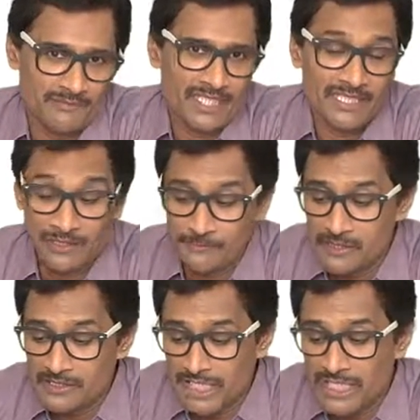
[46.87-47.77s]
In
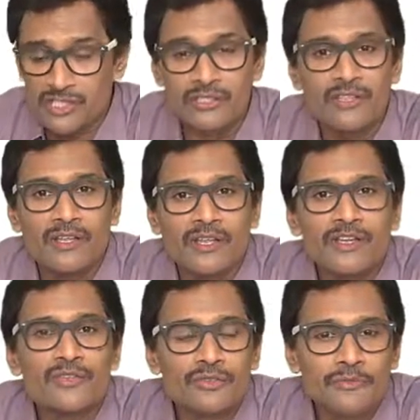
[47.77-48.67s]
differentiation,
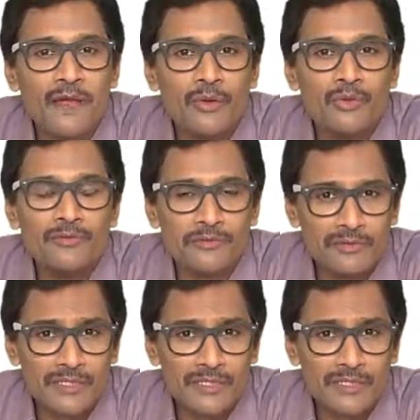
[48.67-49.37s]
you found